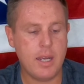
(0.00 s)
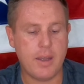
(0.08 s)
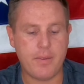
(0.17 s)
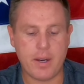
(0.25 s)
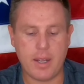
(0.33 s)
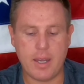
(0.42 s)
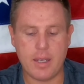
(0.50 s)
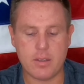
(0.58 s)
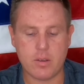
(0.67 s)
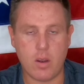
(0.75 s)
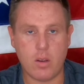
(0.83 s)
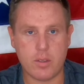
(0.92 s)
and then it
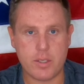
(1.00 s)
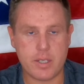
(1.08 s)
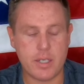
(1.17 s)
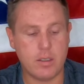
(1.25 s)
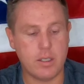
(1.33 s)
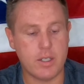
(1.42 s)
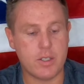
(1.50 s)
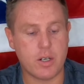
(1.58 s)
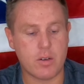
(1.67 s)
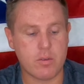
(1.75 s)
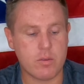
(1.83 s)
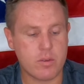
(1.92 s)
has all steel
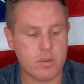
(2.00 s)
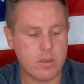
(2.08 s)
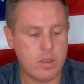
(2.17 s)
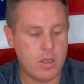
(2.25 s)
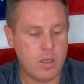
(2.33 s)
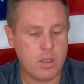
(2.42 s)
internals.